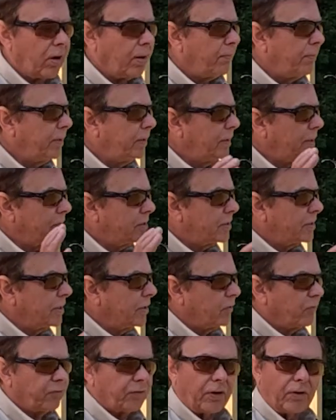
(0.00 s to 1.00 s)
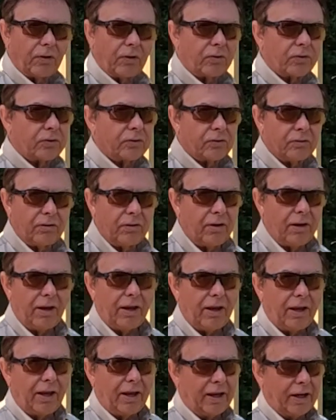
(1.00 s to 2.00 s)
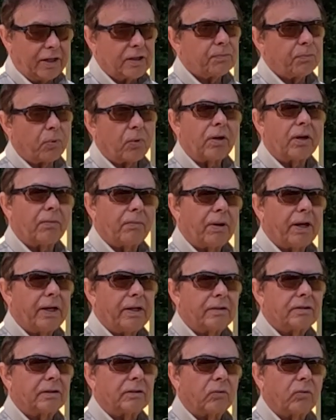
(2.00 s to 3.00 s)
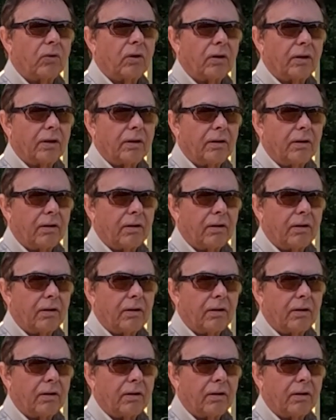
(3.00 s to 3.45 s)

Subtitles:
I mean, these still photos, it's pretty amazing, really.